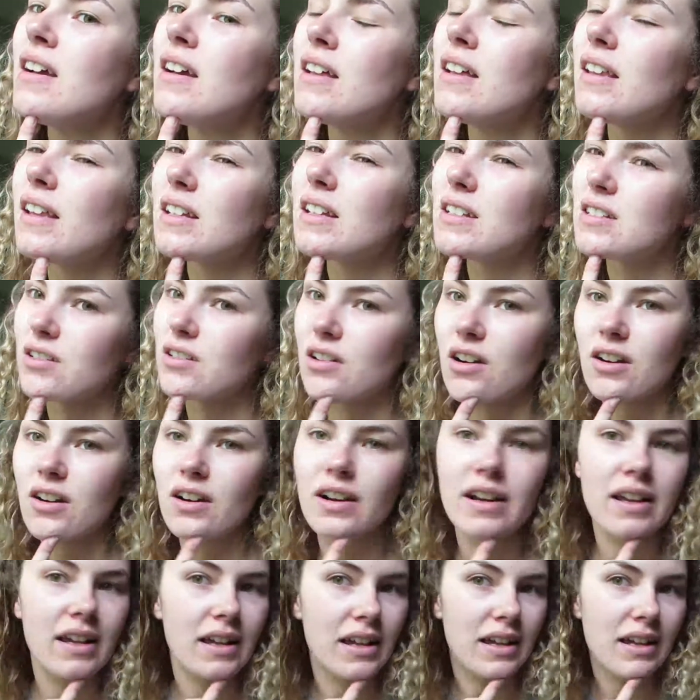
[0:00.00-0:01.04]
like
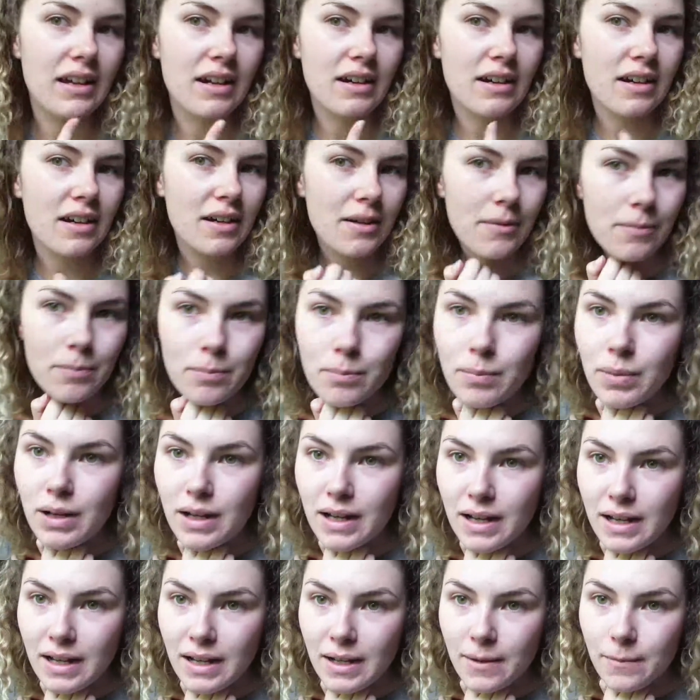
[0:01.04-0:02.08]
scarring here,
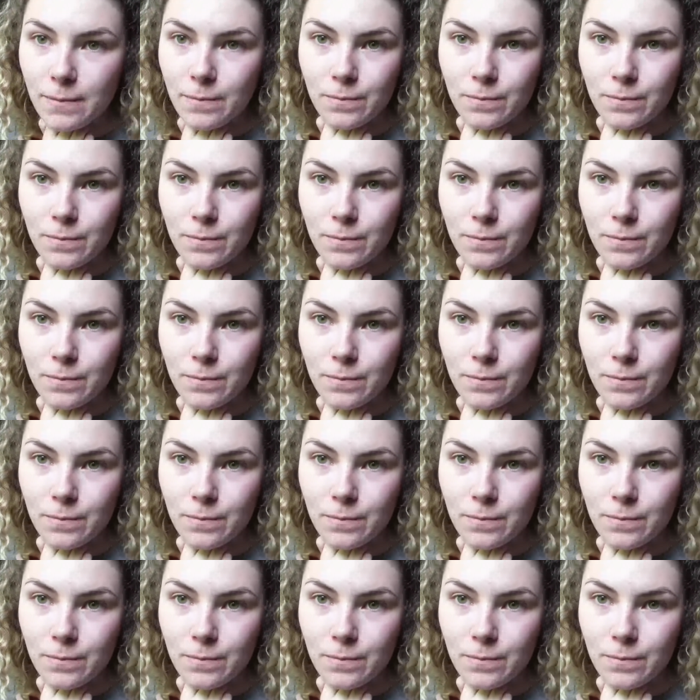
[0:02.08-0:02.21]
but